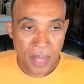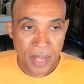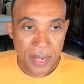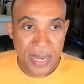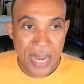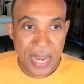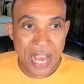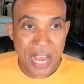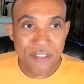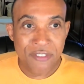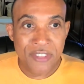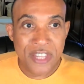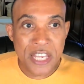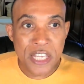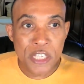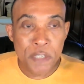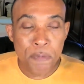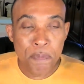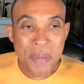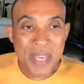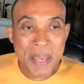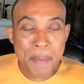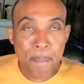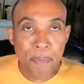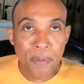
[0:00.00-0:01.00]
Now these
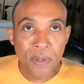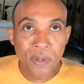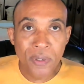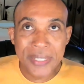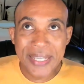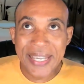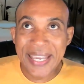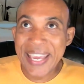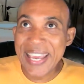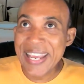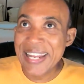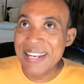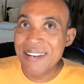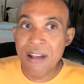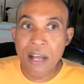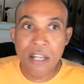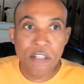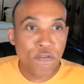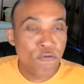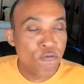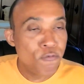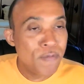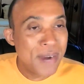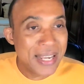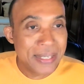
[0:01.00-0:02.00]
people cannot
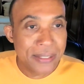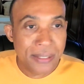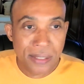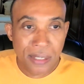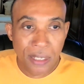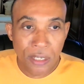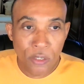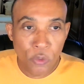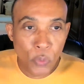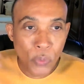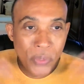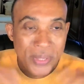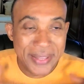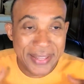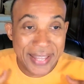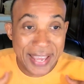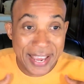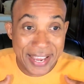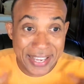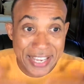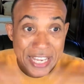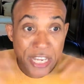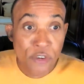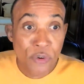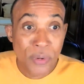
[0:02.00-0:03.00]
wrestle with
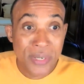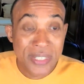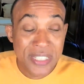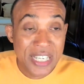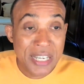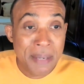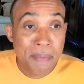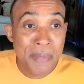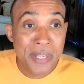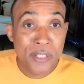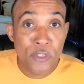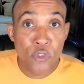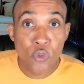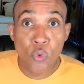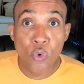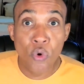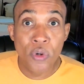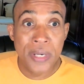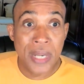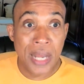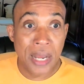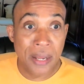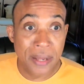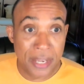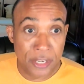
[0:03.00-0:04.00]
their inner demons who are
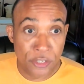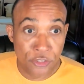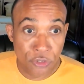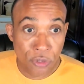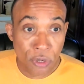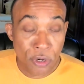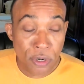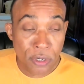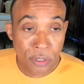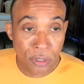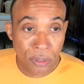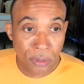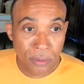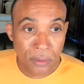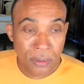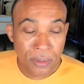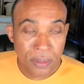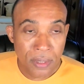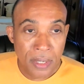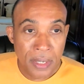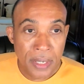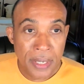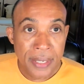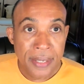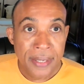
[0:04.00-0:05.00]
now external,
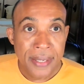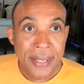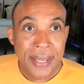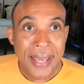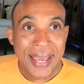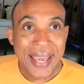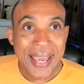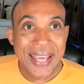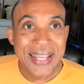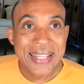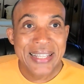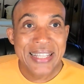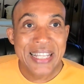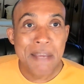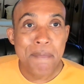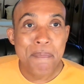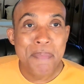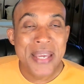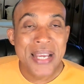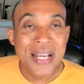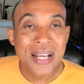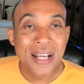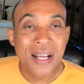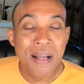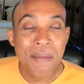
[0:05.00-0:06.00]
and they
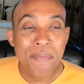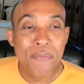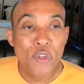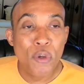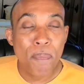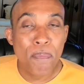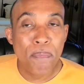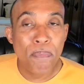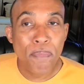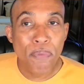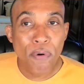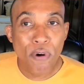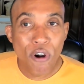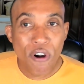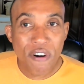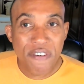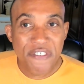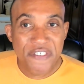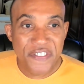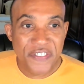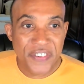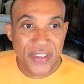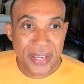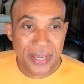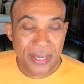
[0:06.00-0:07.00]
become the
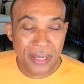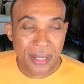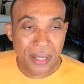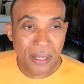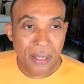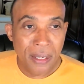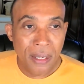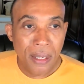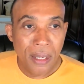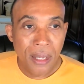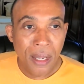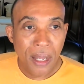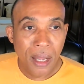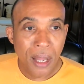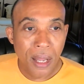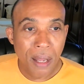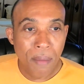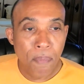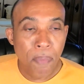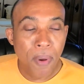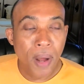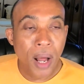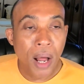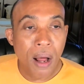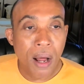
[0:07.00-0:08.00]
perfect
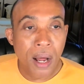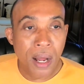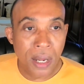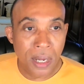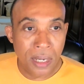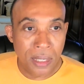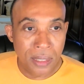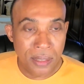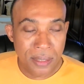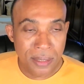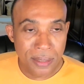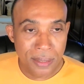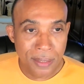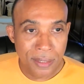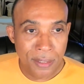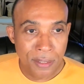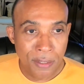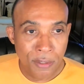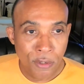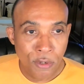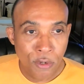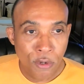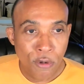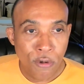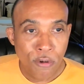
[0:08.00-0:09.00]
pawn
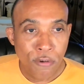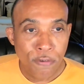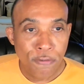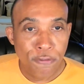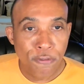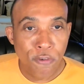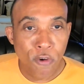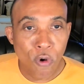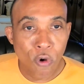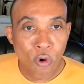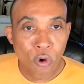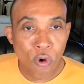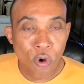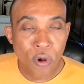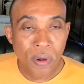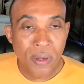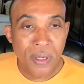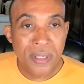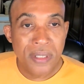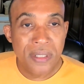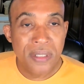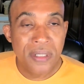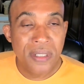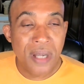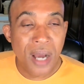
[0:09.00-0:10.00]
for
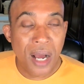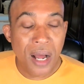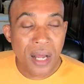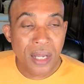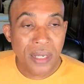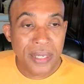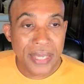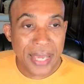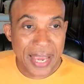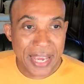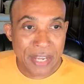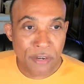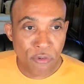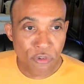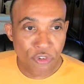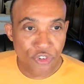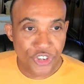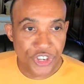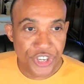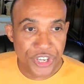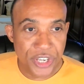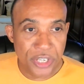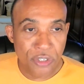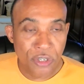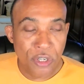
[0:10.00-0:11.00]
dark
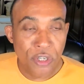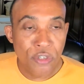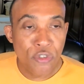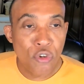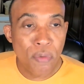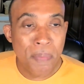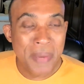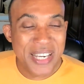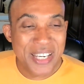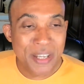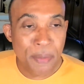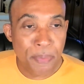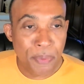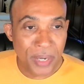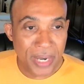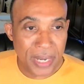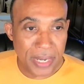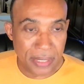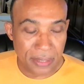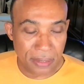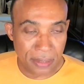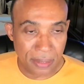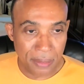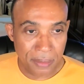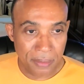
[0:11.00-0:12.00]
energies to
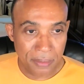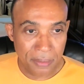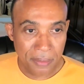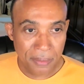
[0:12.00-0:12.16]
manipulate.